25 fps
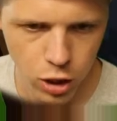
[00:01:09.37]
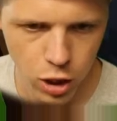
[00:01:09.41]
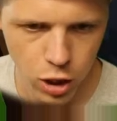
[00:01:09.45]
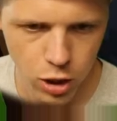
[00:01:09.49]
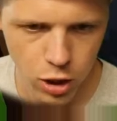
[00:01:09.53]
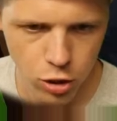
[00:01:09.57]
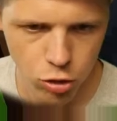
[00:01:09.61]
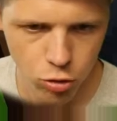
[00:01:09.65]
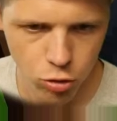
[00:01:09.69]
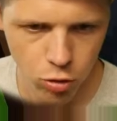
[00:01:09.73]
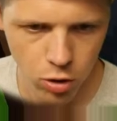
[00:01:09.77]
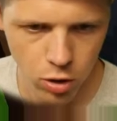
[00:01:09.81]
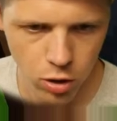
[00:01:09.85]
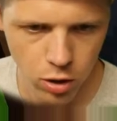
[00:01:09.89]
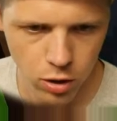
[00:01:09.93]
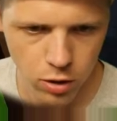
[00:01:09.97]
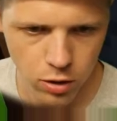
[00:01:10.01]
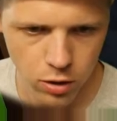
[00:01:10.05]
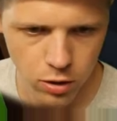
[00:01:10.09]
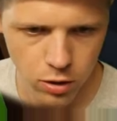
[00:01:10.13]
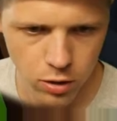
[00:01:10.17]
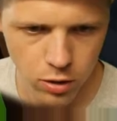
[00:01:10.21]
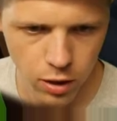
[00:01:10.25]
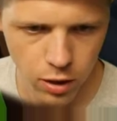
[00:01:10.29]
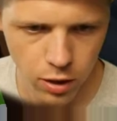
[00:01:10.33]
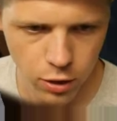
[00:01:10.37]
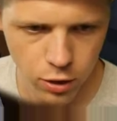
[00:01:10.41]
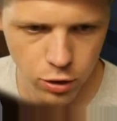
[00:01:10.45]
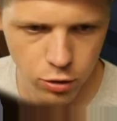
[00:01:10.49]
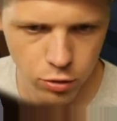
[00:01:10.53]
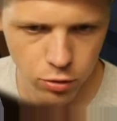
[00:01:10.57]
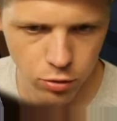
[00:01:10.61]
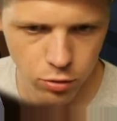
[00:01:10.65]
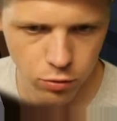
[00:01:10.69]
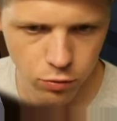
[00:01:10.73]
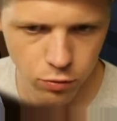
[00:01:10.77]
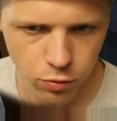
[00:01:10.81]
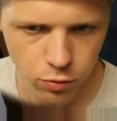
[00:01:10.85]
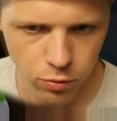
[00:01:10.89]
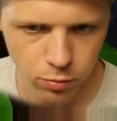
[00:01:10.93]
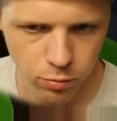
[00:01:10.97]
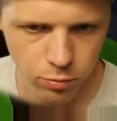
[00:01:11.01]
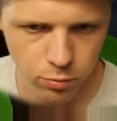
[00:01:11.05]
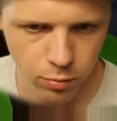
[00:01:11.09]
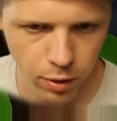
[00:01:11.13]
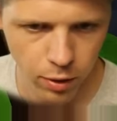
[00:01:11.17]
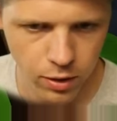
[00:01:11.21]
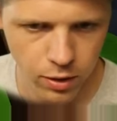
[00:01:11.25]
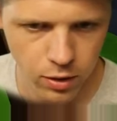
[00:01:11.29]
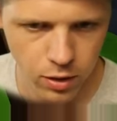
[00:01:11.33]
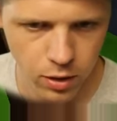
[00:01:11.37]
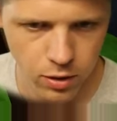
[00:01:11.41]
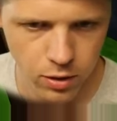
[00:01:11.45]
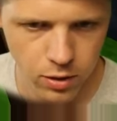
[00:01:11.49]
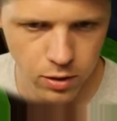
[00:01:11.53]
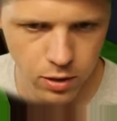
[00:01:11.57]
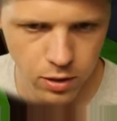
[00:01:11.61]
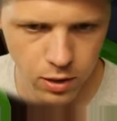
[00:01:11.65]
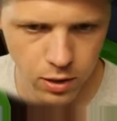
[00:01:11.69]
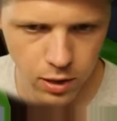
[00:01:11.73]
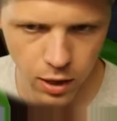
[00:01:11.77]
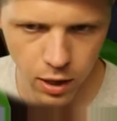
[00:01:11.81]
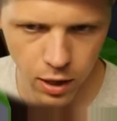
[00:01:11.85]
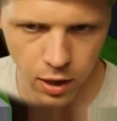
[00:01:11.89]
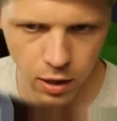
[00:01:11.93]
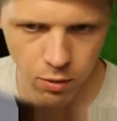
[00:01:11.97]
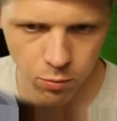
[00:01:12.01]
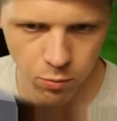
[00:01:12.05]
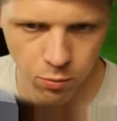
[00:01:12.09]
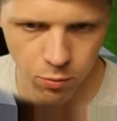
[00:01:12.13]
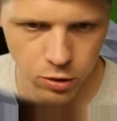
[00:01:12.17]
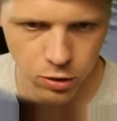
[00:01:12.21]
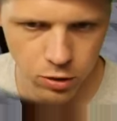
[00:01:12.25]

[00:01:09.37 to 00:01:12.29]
trunk texture from my test game, which